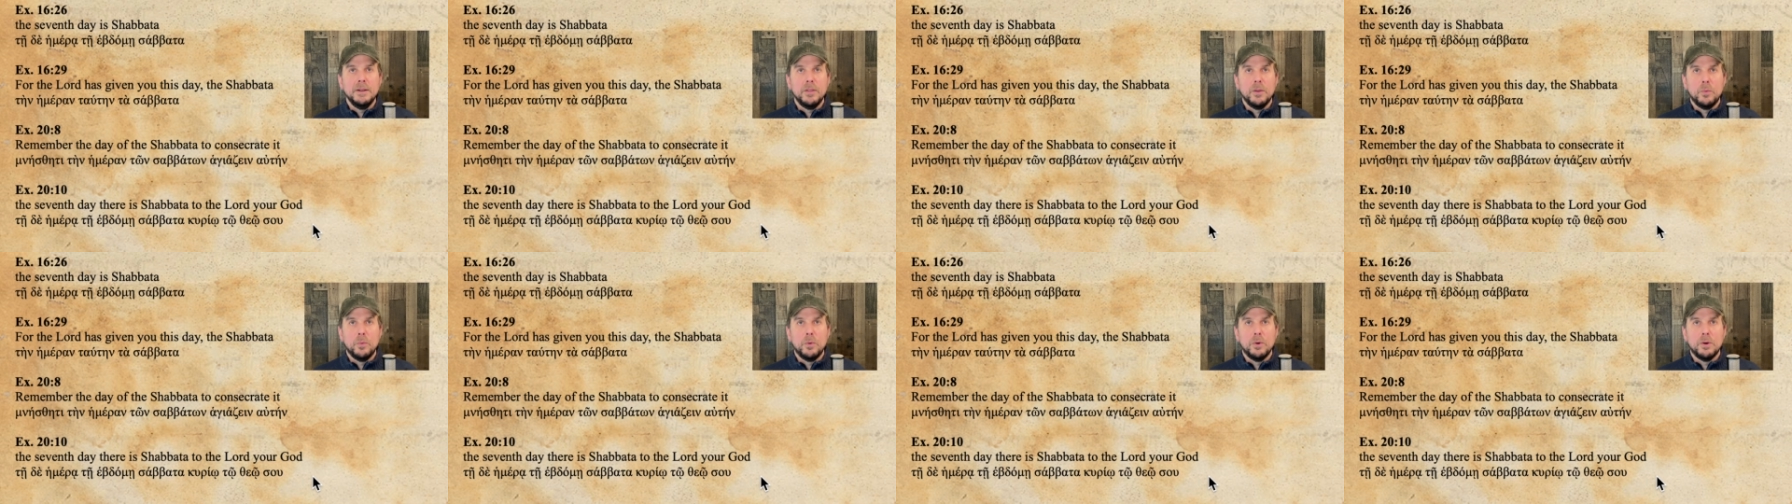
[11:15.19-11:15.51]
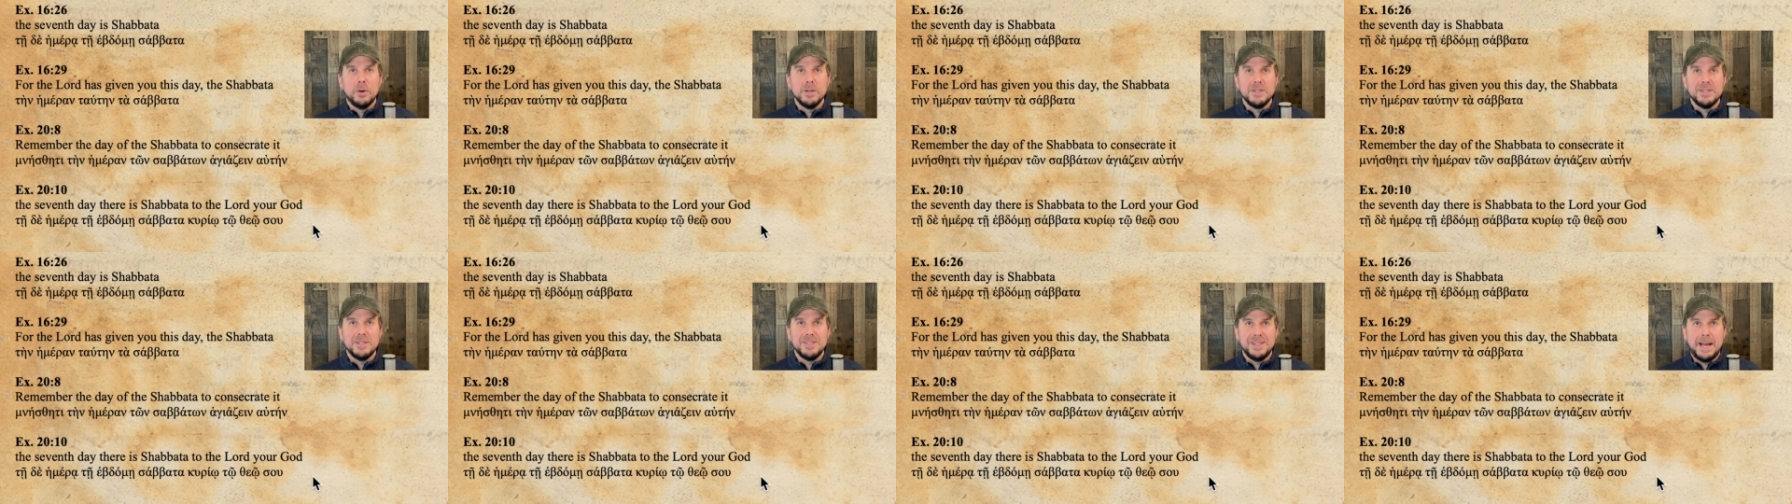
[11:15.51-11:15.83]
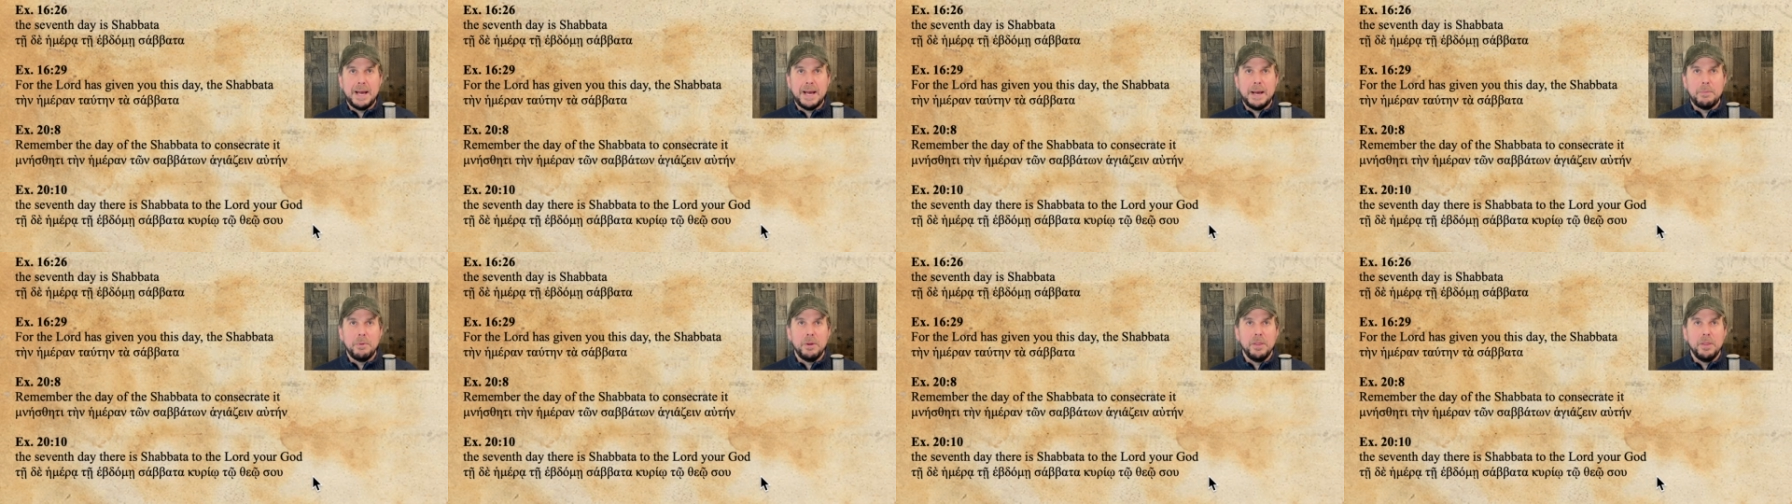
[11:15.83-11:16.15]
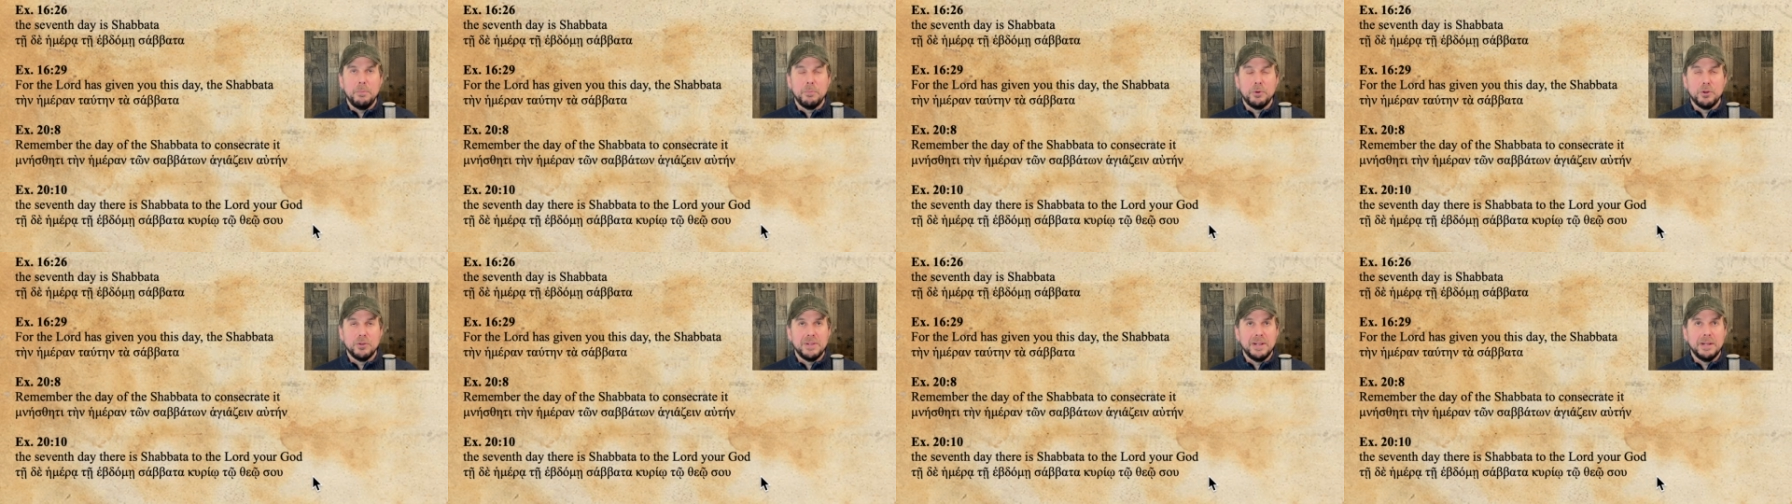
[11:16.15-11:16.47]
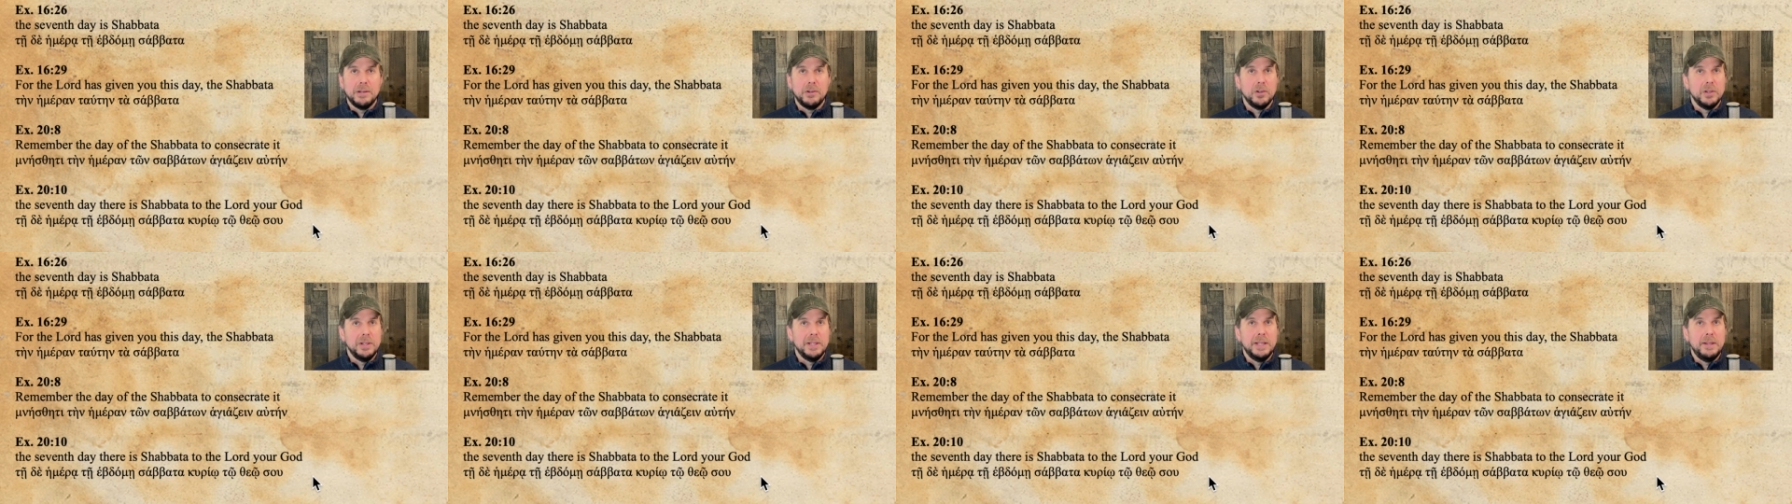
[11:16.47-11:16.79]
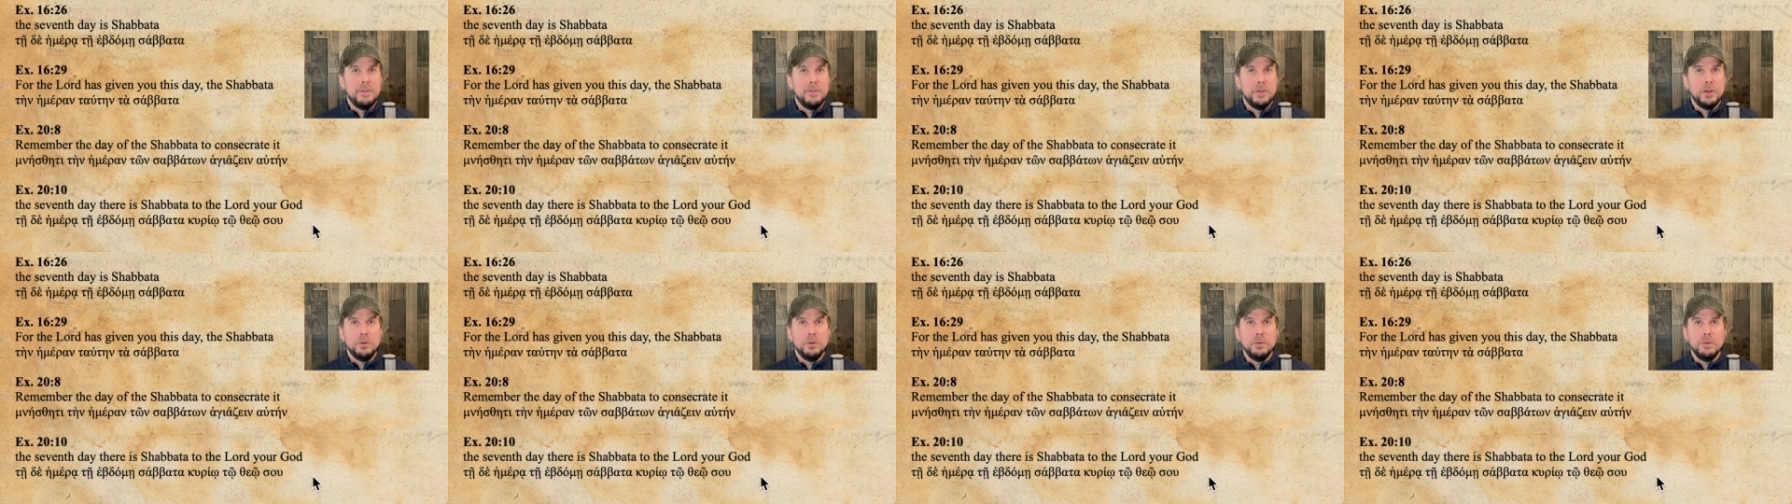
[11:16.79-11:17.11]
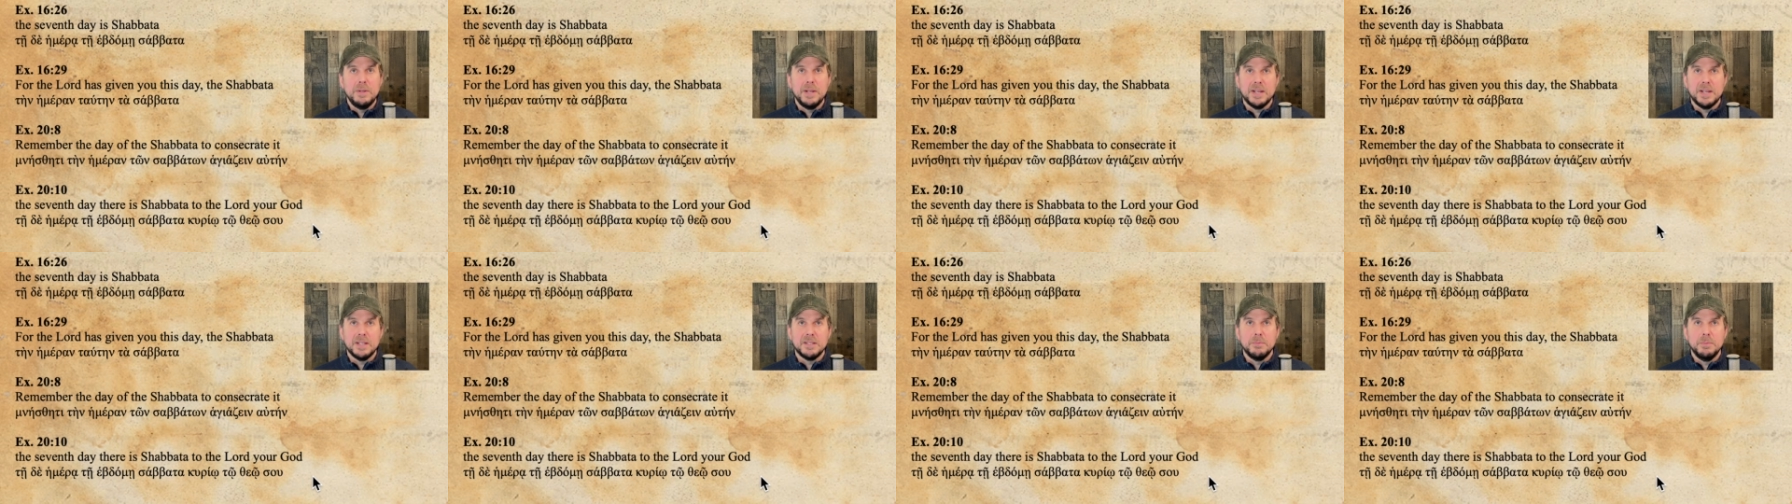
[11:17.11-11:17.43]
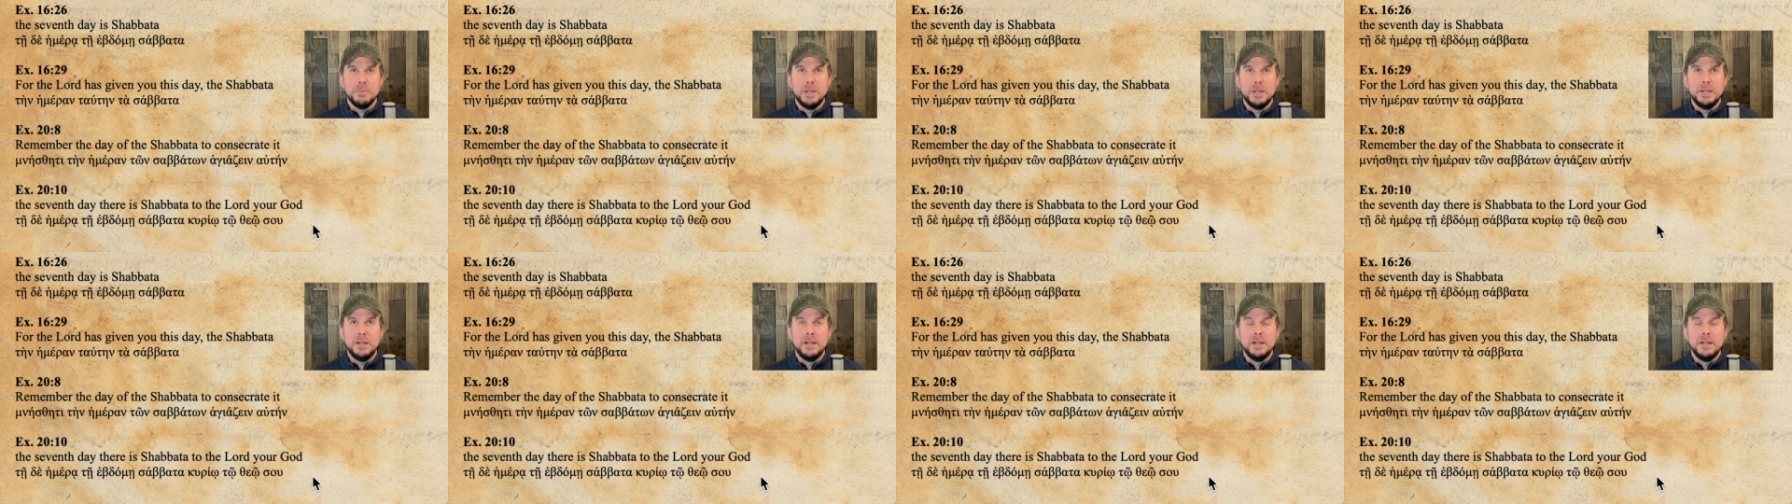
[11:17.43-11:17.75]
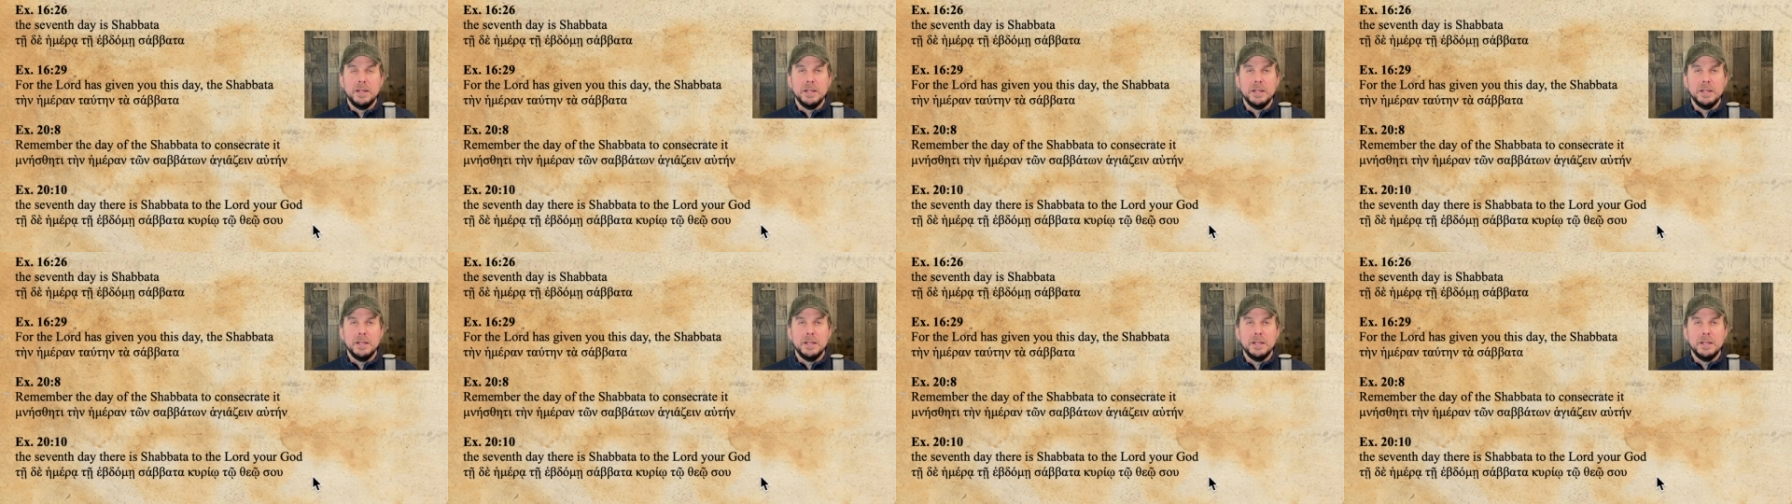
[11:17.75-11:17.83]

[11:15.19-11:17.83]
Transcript: the word Sabbath, particularly in the New Testament,